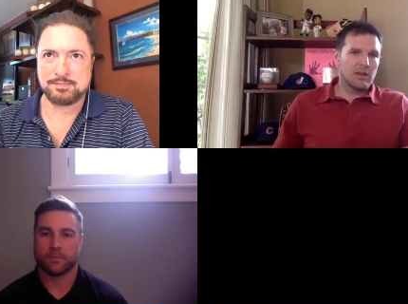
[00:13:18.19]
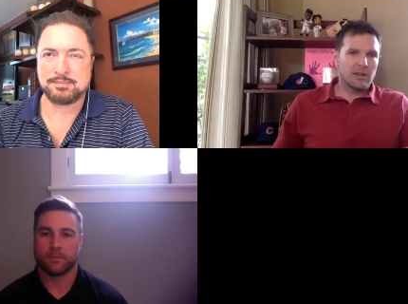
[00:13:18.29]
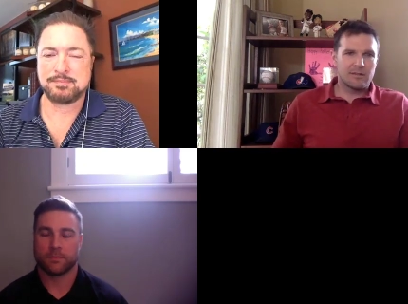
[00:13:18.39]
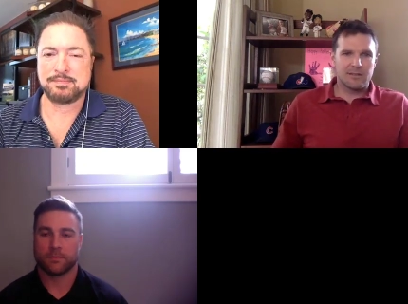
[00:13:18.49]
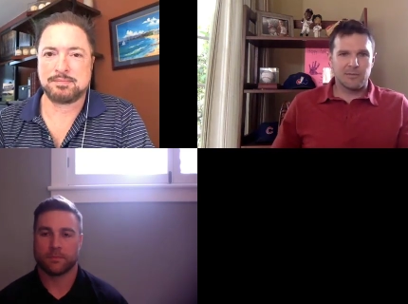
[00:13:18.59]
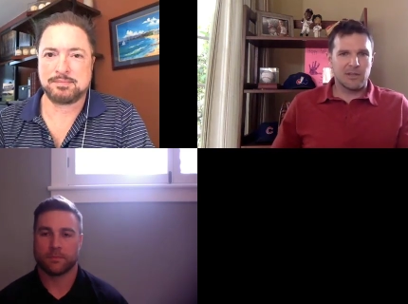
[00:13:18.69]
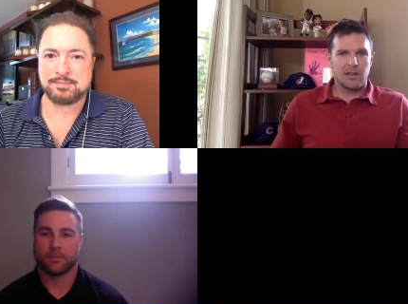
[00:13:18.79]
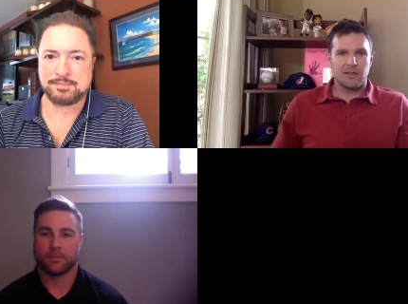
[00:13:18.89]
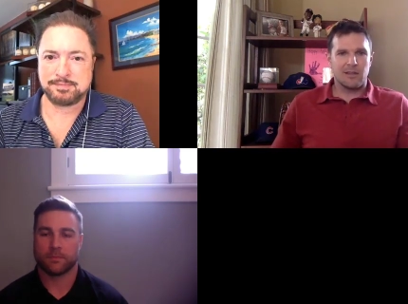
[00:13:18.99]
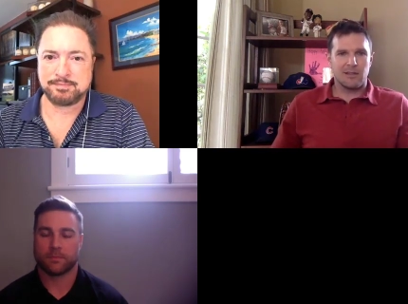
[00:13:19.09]
Speaker 1: something
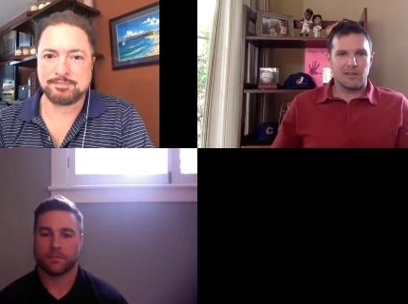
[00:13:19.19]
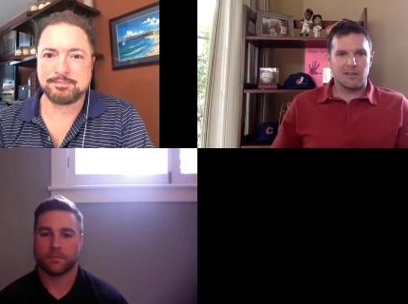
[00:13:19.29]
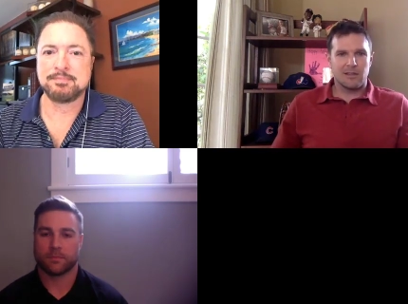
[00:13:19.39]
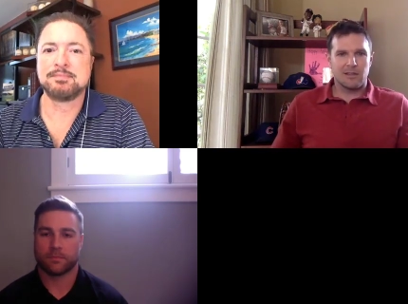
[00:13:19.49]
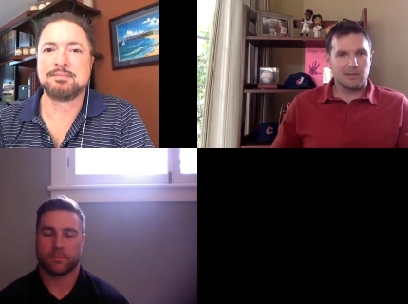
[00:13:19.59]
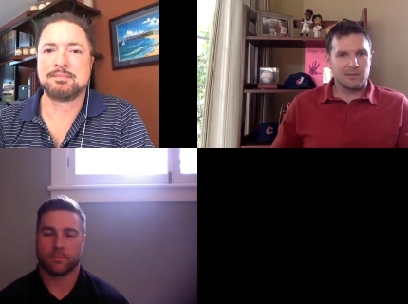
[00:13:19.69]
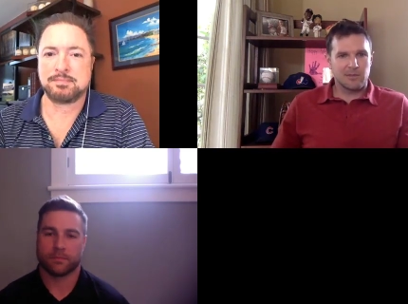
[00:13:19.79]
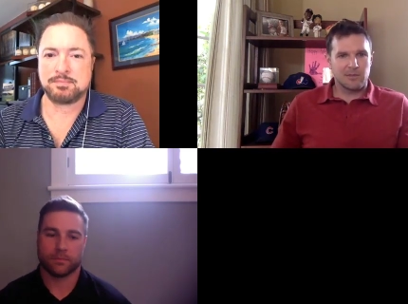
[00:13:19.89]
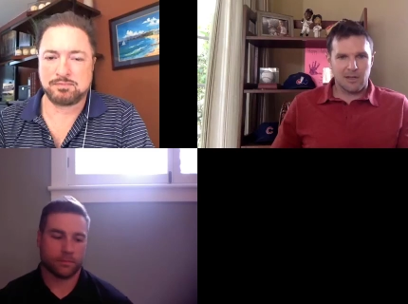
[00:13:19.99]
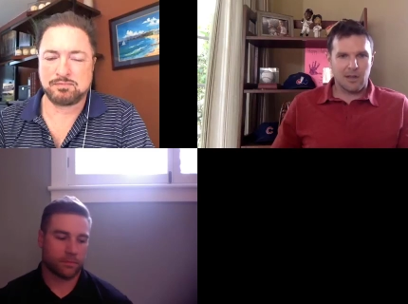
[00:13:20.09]
and think.
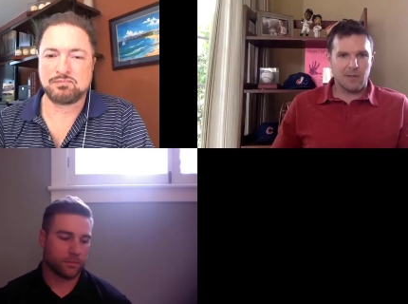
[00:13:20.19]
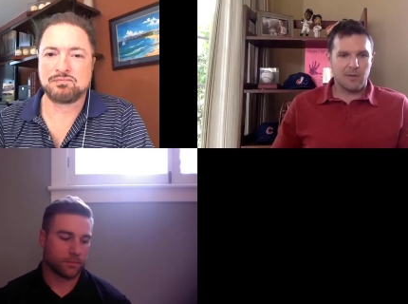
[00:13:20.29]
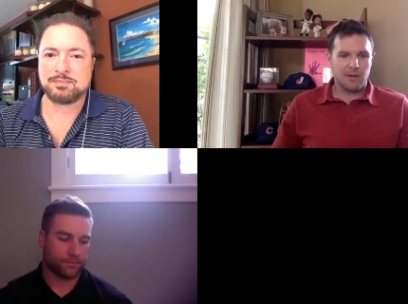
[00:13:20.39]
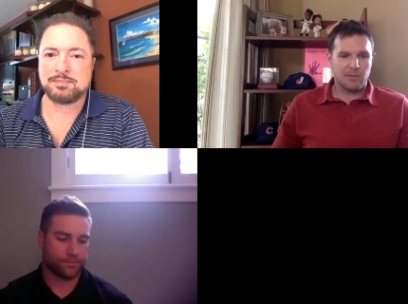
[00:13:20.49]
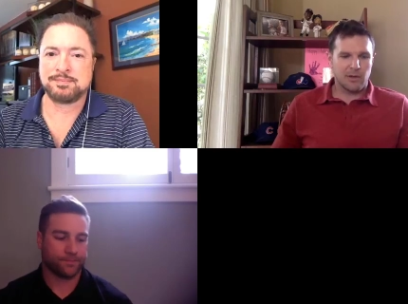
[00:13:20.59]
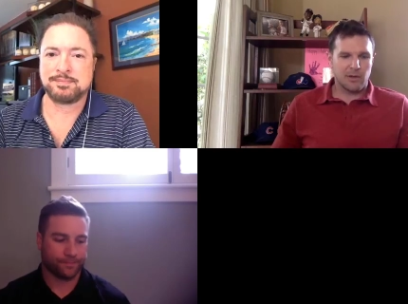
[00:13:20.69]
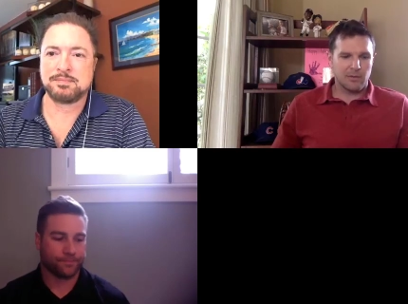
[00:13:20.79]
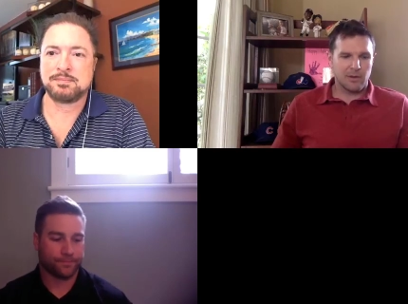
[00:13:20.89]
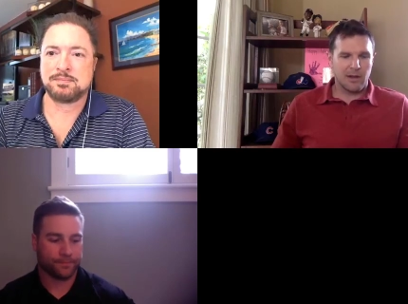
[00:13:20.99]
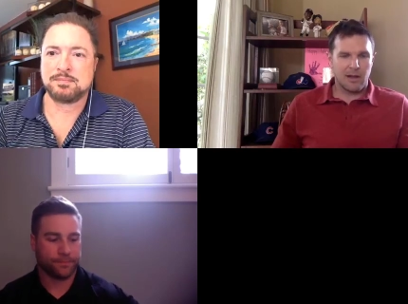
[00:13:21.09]
But
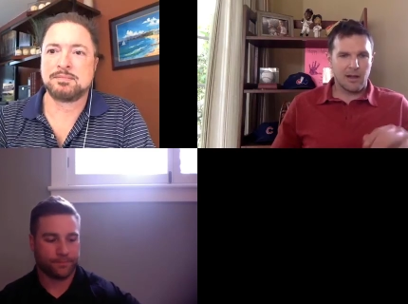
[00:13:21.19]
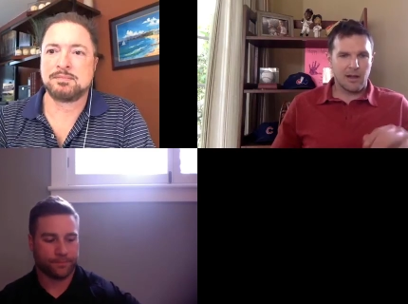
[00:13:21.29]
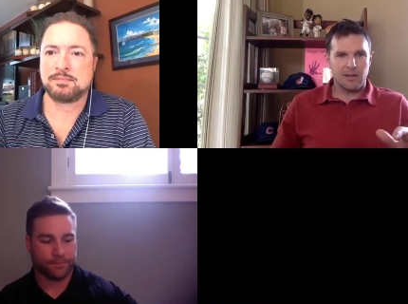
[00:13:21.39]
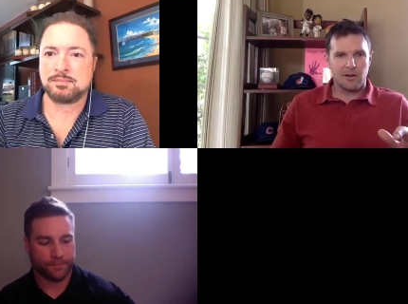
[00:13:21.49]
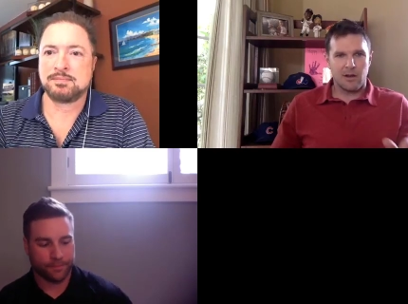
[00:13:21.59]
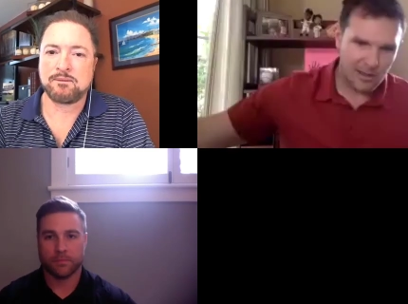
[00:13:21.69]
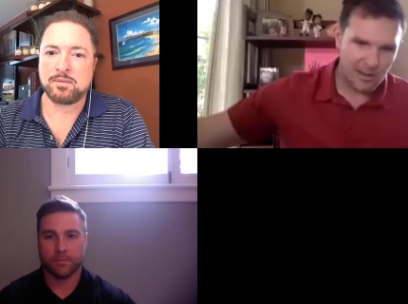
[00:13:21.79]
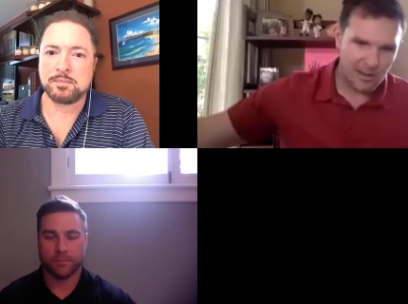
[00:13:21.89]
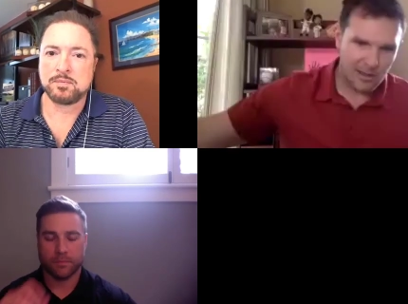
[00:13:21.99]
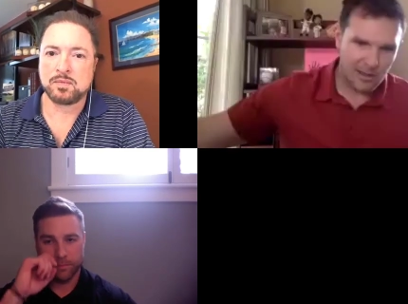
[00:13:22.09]
I,
Speaker 2: you know,
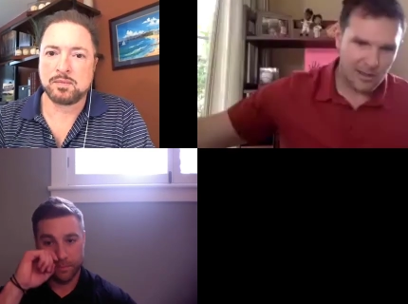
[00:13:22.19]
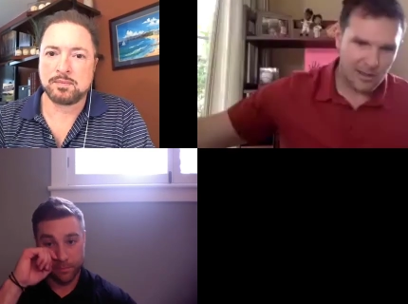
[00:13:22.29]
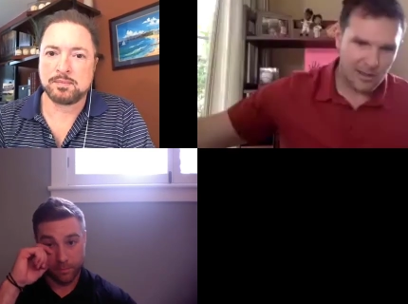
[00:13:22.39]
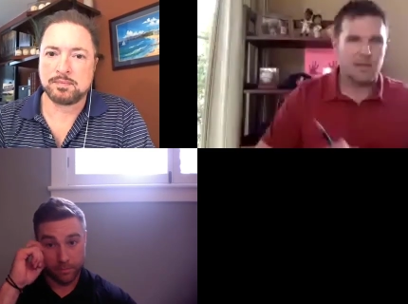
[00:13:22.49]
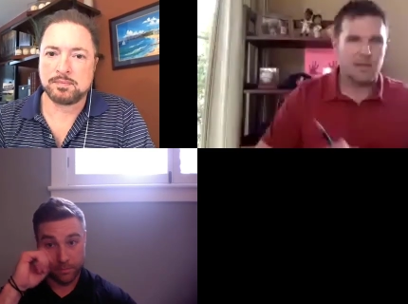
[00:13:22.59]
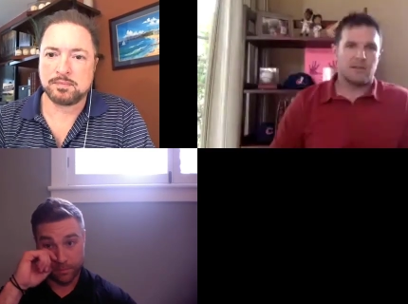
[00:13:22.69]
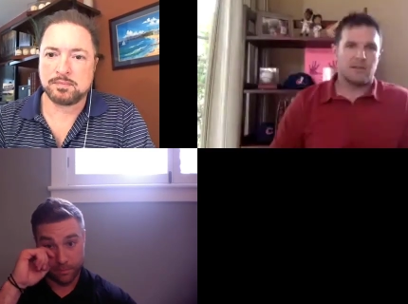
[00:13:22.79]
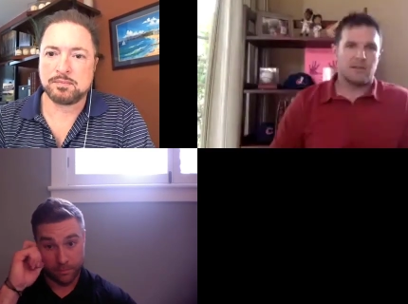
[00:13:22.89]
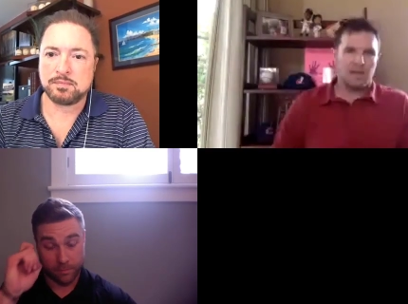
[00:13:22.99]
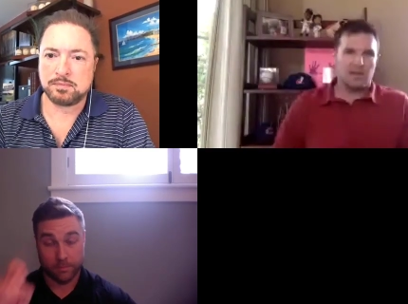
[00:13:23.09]
highly recommend it
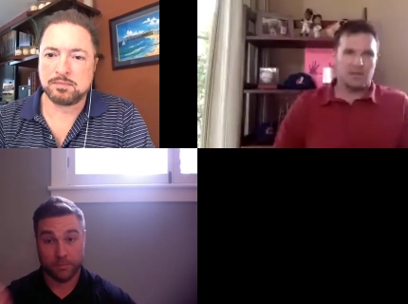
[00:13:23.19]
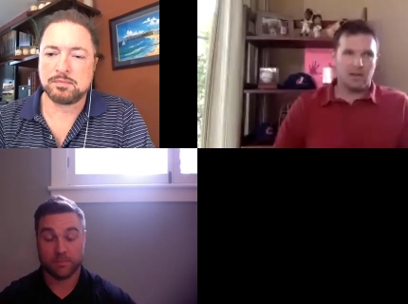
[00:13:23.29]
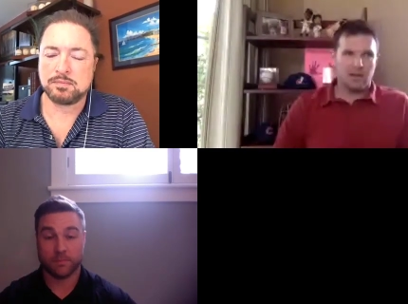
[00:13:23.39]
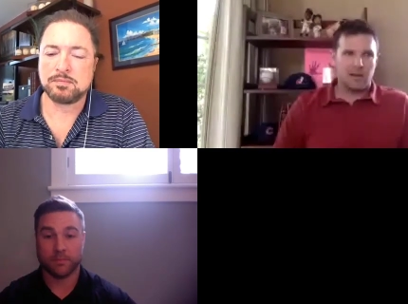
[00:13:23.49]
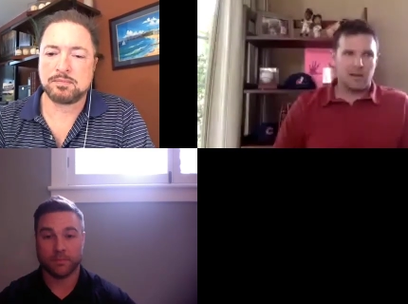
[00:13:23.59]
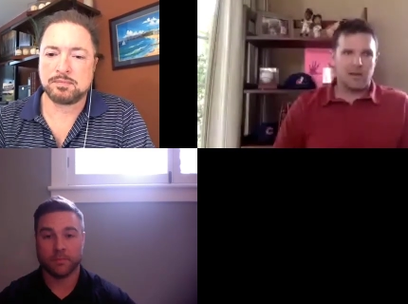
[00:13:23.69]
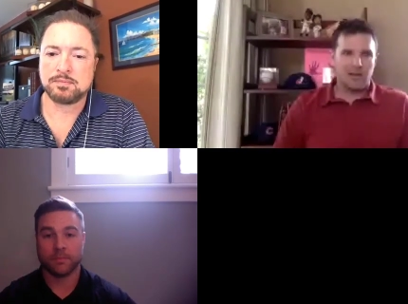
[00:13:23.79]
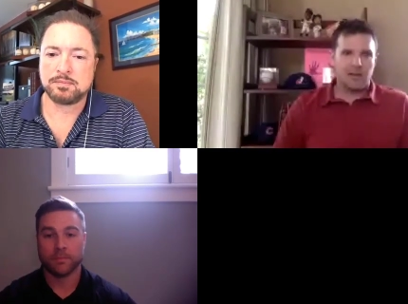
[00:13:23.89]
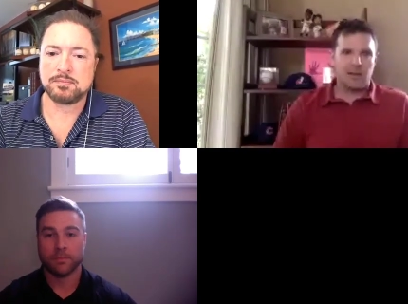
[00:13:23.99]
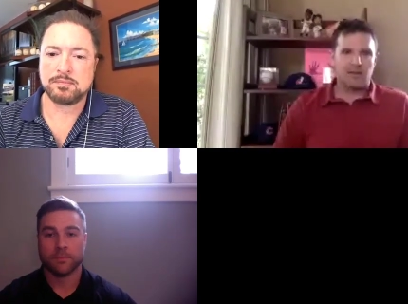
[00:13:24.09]
and got a
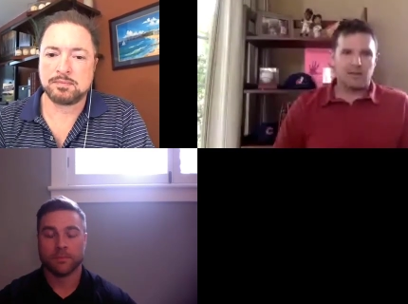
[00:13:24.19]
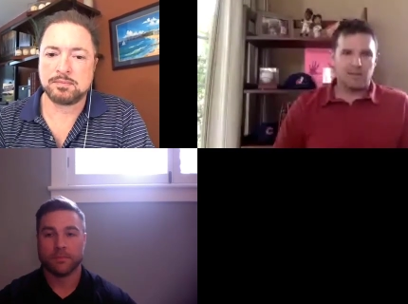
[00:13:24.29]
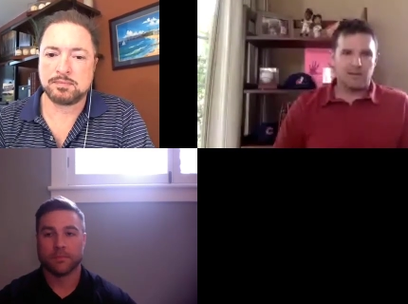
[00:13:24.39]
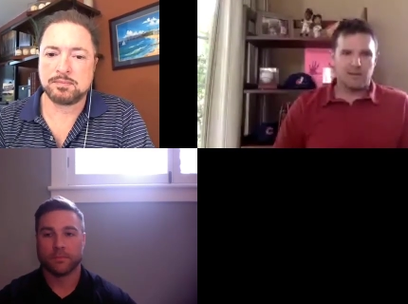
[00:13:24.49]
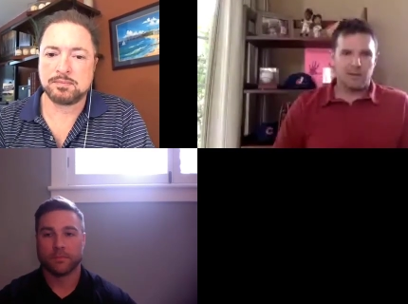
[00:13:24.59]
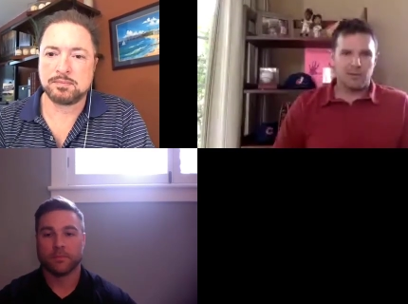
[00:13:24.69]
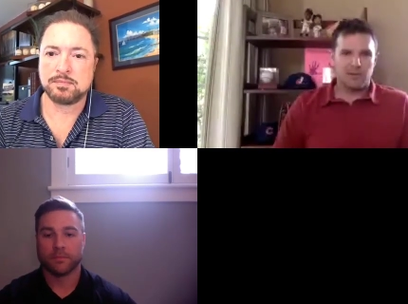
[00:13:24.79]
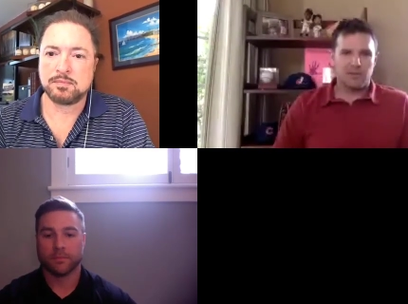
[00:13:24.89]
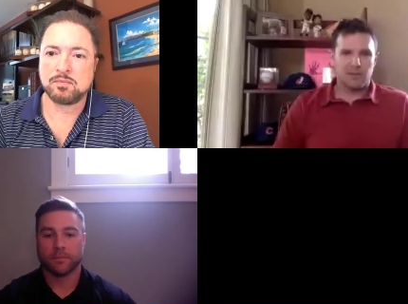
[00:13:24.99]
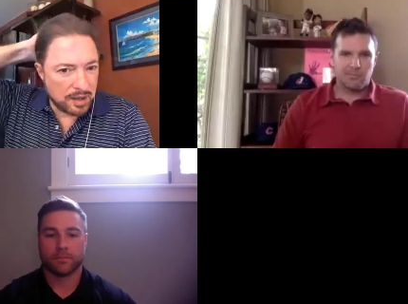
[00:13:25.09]
lot out of it
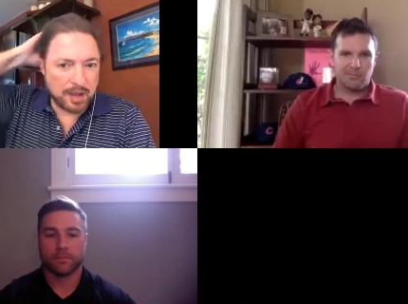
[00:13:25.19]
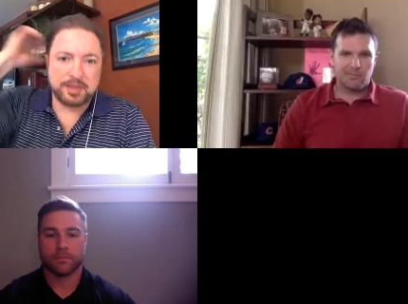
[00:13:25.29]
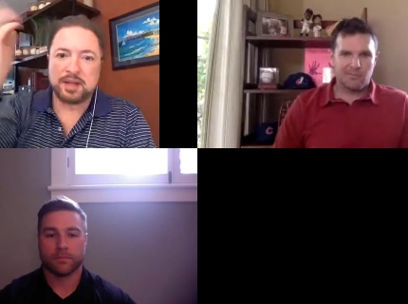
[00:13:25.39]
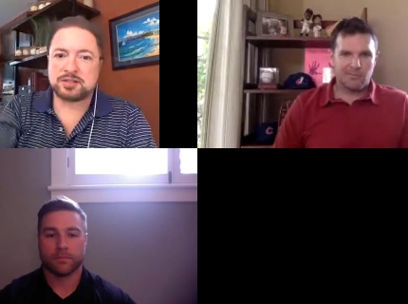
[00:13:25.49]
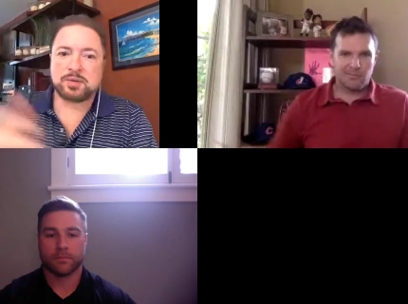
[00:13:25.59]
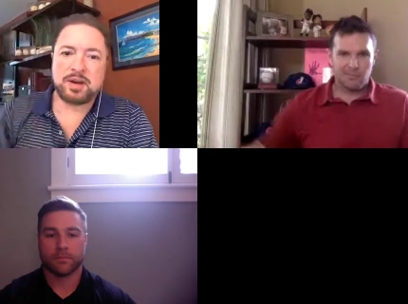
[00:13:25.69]
personally. I think that's great